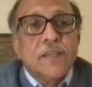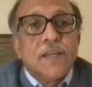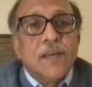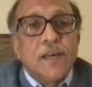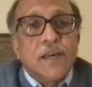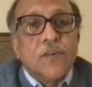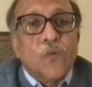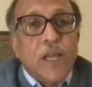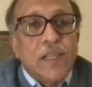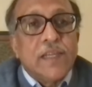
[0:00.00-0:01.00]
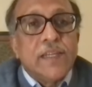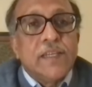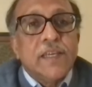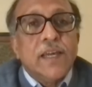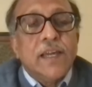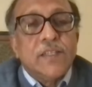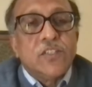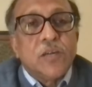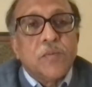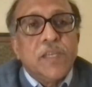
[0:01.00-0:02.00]
While India and
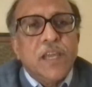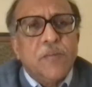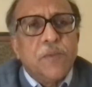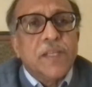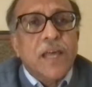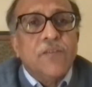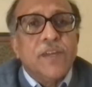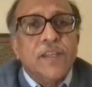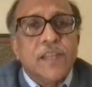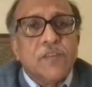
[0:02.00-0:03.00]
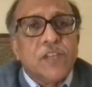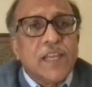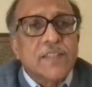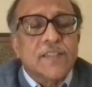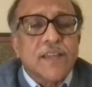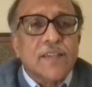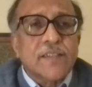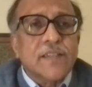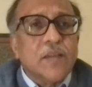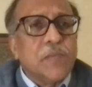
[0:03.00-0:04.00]
Germany have been having naval
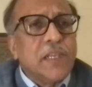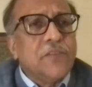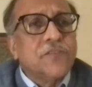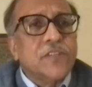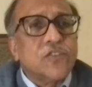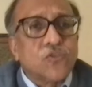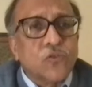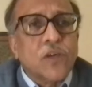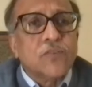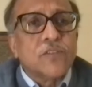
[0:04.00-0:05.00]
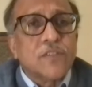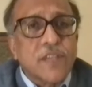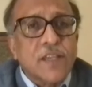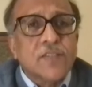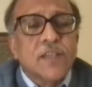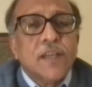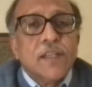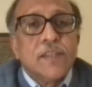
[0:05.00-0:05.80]
exercises, I believe, since 2006,